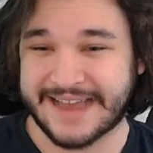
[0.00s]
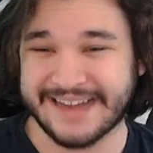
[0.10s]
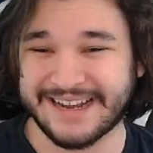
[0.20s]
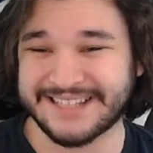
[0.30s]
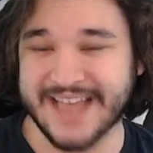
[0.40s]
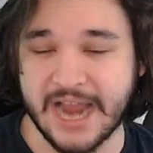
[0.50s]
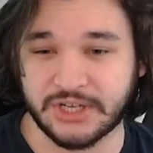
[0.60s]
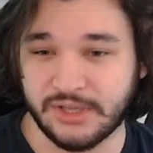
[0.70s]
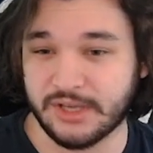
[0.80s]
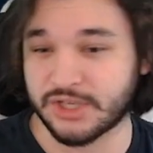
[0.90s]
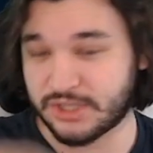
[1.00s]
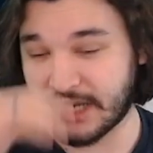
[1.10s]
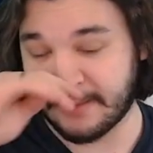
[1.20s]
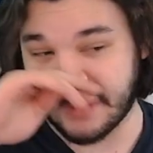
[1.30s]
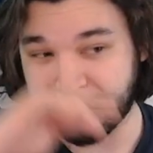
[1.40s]
Knight's actually just
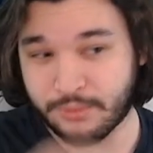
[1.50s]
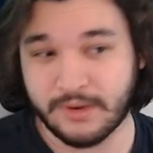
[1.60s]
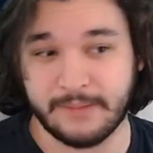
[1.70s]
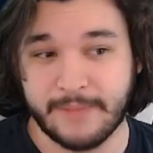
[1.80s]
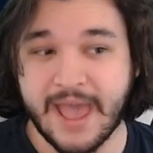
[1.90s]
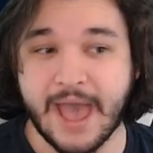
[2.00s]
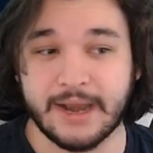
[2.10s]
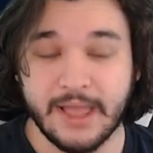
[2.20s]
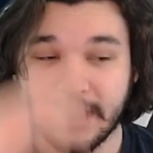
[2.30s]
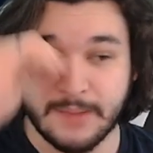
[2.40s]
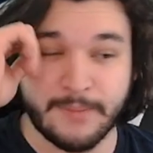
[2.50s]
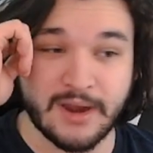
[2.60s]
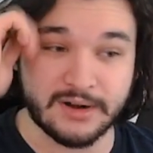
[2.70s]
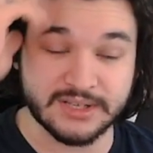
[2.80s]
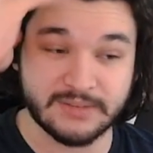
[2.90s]
going to be pretty bad
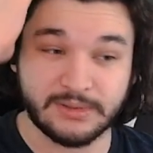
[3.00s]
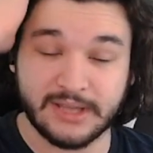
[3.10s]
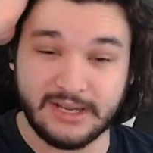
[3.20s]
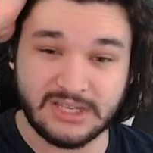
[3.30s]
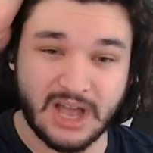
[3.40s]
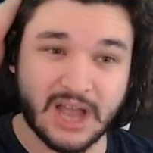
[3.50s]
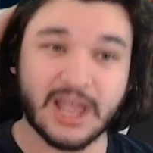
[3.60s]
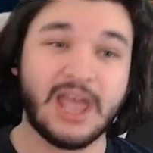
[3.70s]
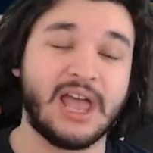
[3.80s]
compared to someone like Dhukk.